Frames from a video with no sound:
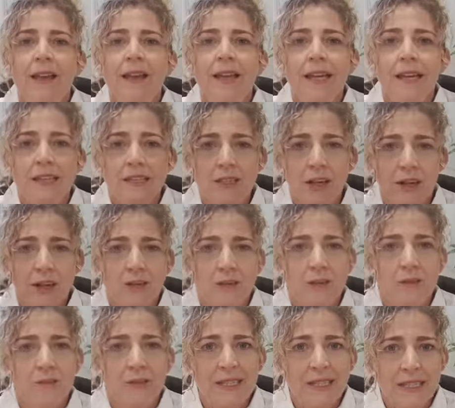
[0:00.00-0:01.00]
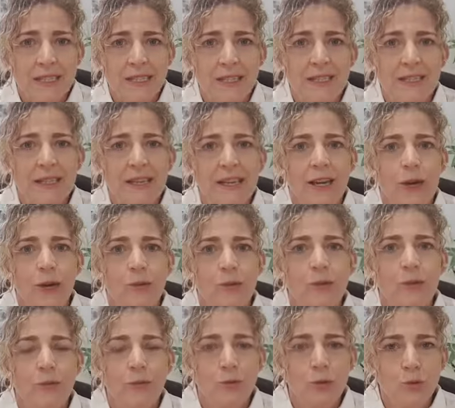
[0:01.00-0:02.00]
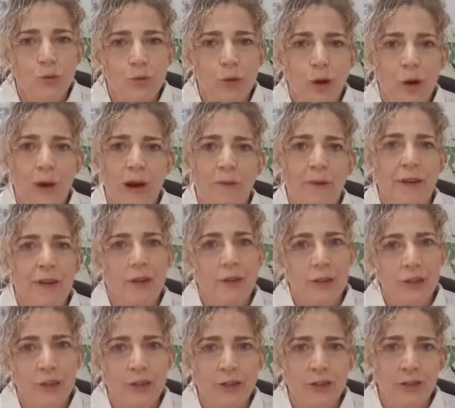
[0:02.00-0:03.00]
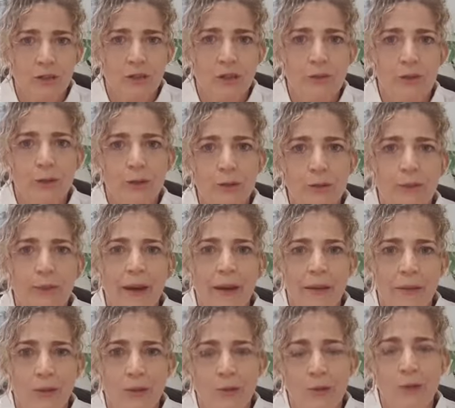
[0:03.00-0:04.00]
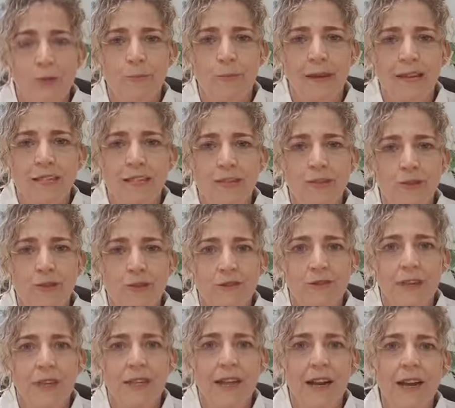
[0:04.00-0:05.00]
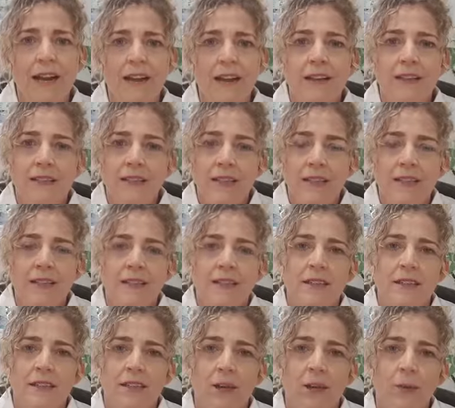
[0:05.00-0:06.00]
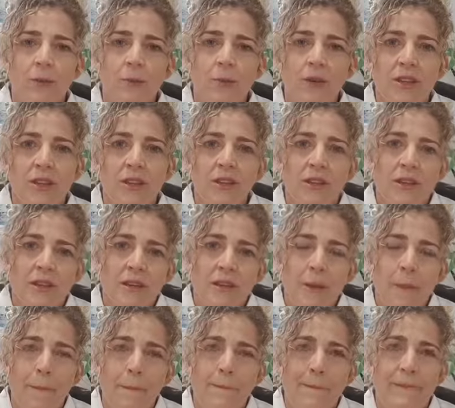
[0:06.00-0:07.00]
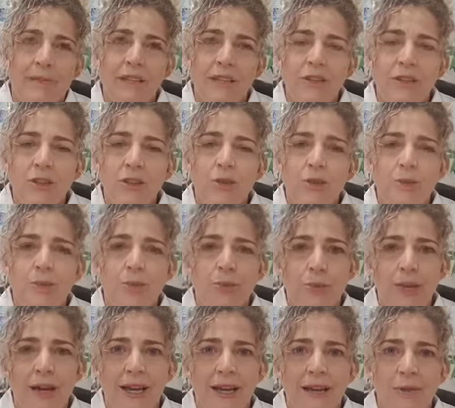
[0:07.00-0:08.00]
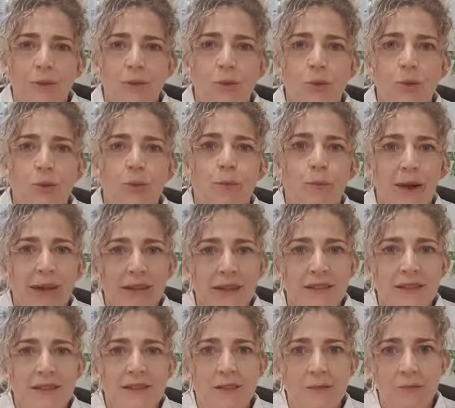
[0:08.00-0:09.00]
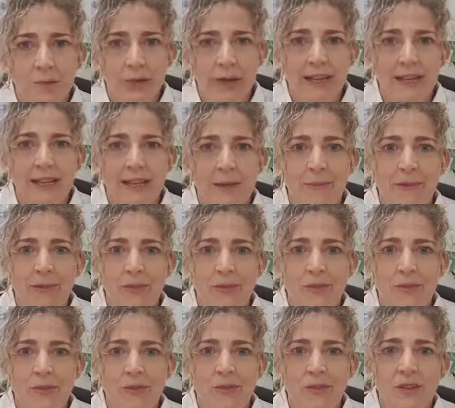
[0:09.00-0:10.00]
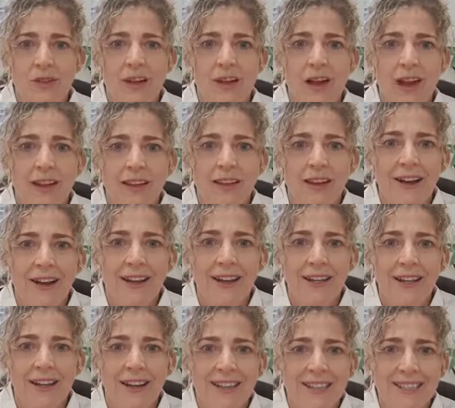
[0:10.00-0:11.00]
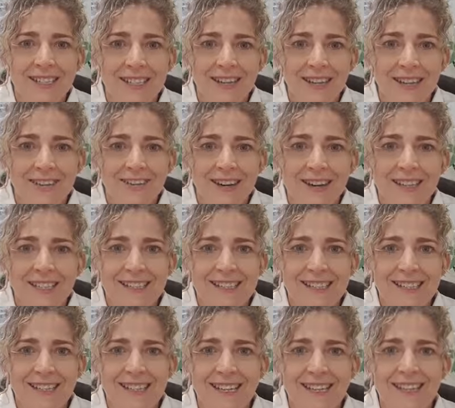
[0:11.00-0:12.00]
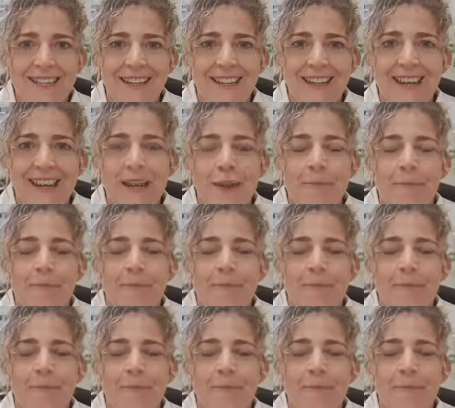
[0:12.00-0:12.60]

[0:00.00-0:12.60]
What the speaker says: is going to particularly help grow up and nurture the good bacteria of the gut, that is going to help with giving your brain more balanced brain chemicals. Hi Carly, hi Janine, great to see you there.